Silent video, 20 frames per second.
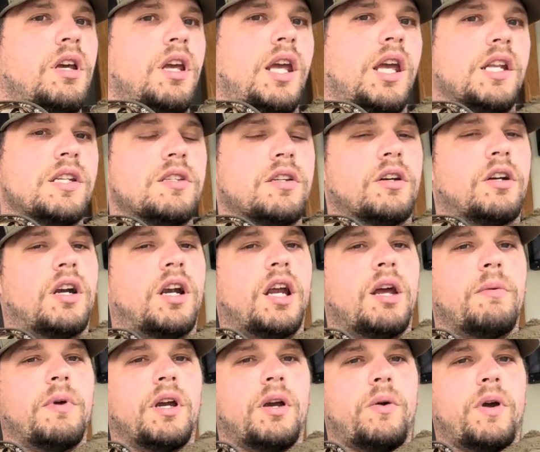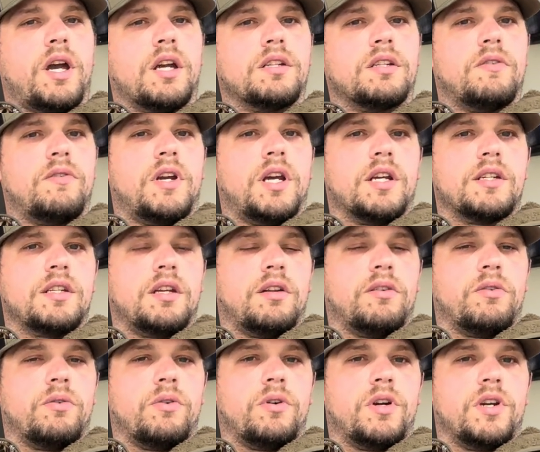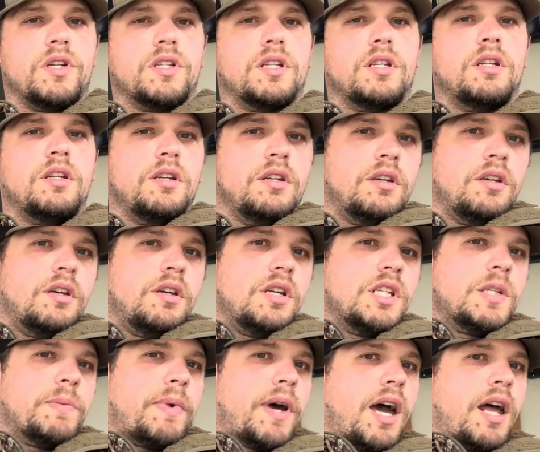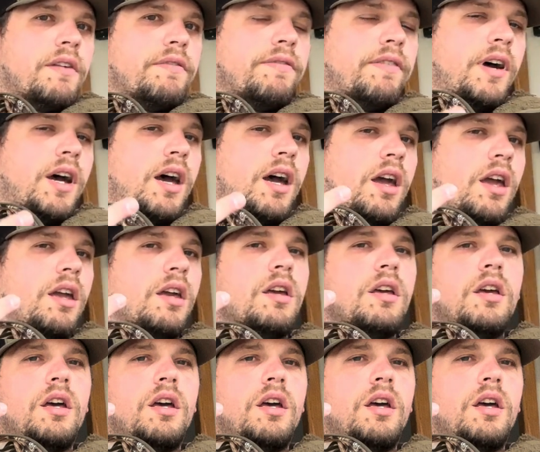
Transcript: Instagram at Quacks and Racks Outdoors, Spotify.